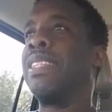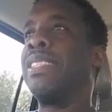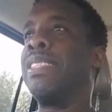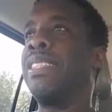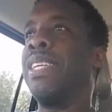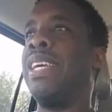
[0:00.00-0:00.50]

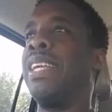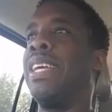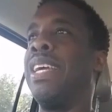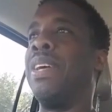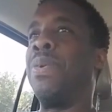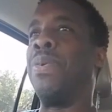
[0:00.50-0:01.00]

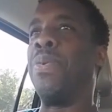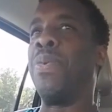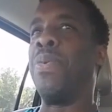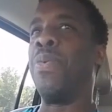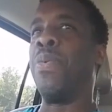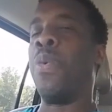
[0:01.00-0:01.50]
CNN,
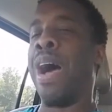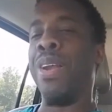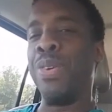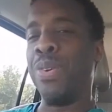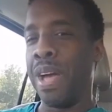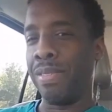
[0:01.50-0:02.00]
why
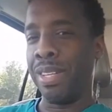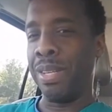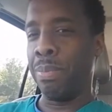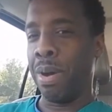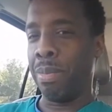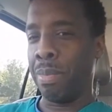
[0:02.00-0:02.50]
do you have to
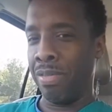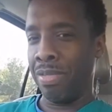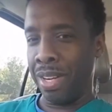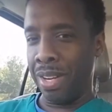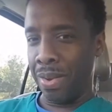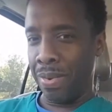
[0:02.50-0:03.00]
debunk my
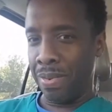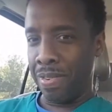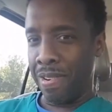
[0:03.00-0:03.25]
video?